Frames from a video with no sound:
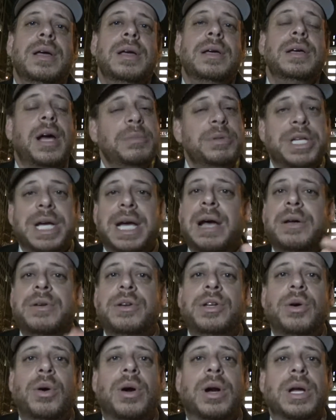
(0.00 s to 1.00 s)
come check out
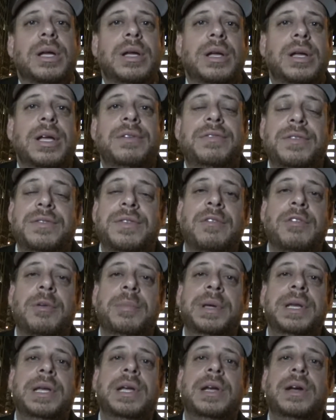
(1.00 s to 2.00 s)
New York. If you've never
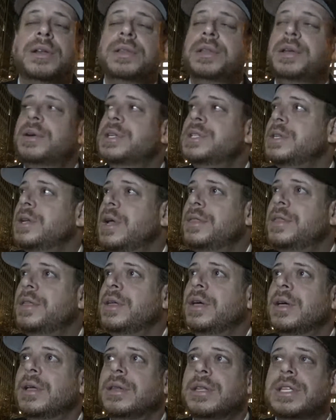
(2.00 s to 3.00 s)
been here, there is
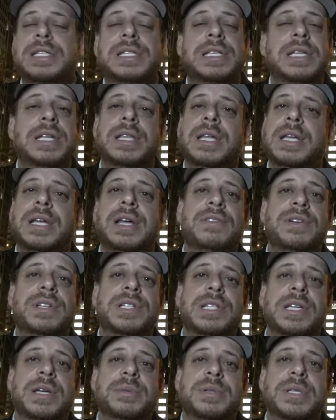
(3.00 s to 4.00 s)
nothing, the city that never
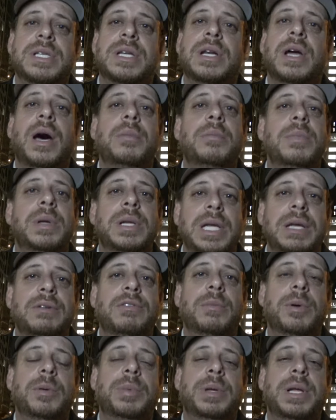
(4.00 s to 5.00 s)
sleeps. It's an
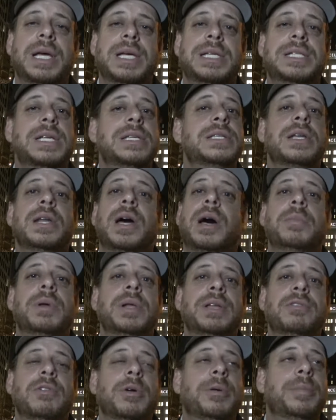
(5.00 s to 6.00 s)
unbelievable place. It's an
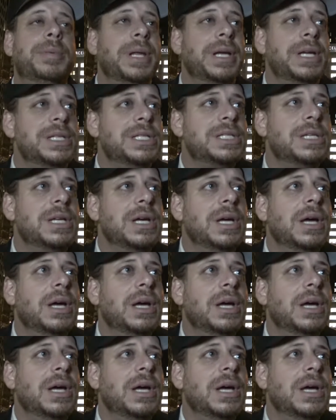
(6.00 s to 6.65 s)
unbelievable place.